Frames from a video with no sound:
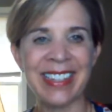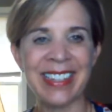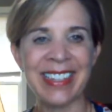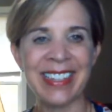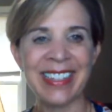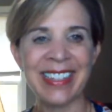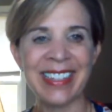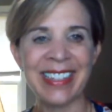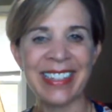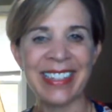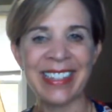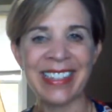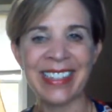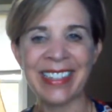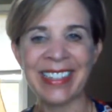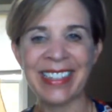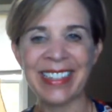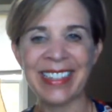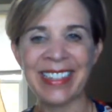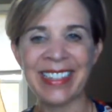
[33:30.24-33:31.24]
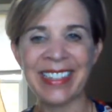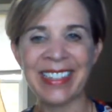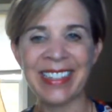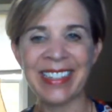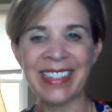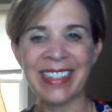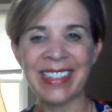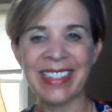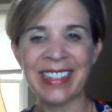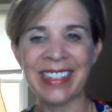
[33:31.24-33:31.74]

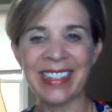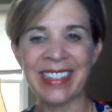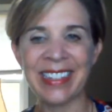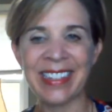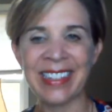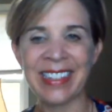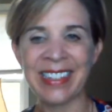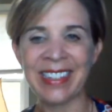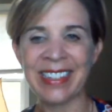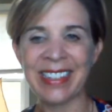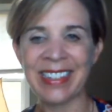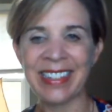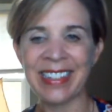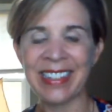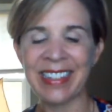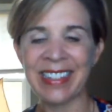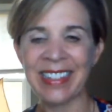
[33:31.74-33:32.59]
[no speech]